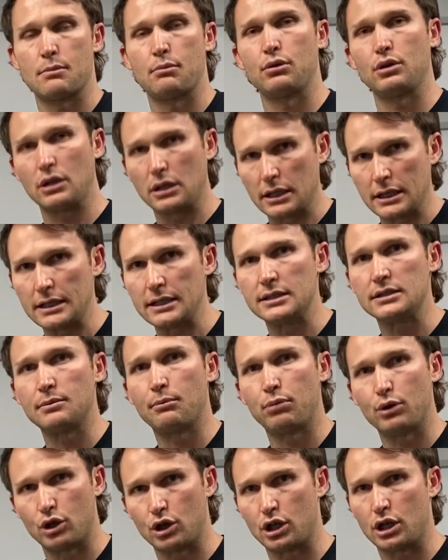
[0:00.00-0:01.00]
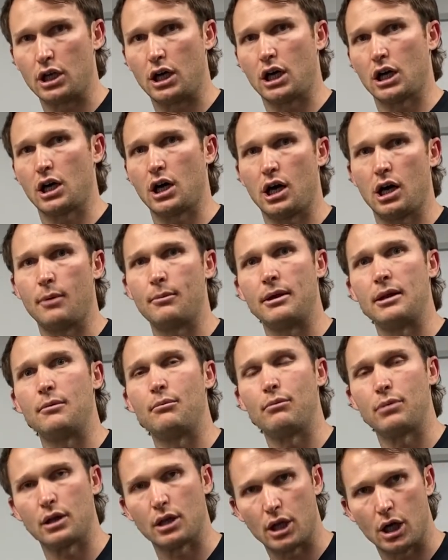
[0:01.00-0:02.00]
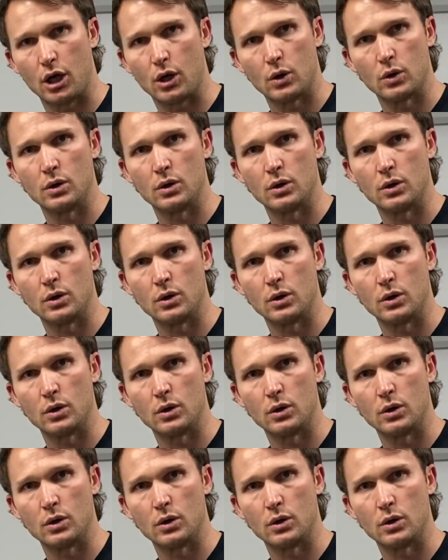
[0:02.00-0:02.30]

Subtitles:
please put a comment below.